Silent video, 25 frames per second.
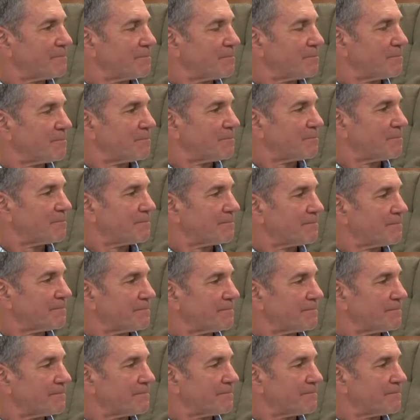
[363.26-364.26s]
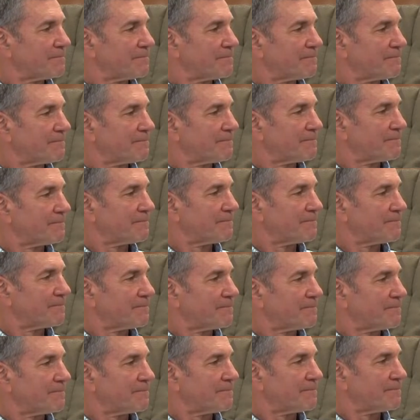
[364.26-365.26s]

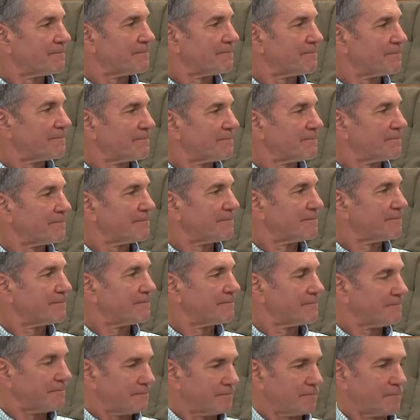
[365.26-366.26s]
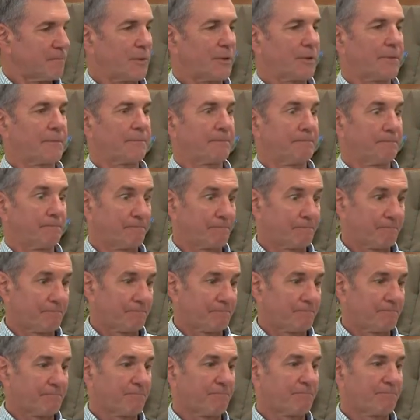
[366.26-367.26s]

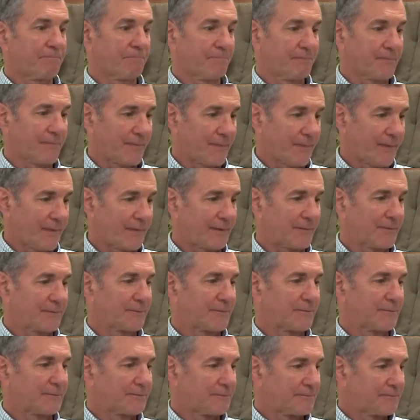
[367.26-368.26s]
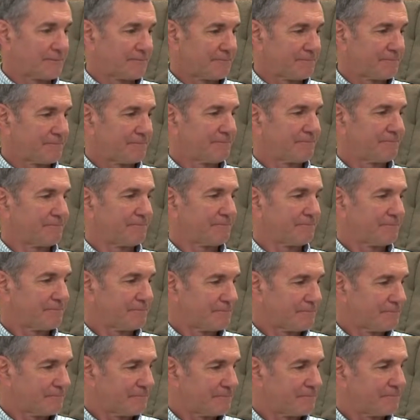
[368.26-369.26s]

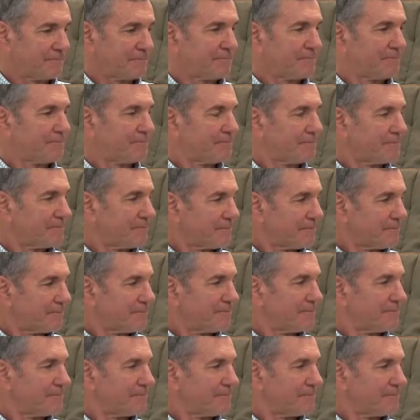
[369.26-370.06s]
No words are spoken by the person on screen.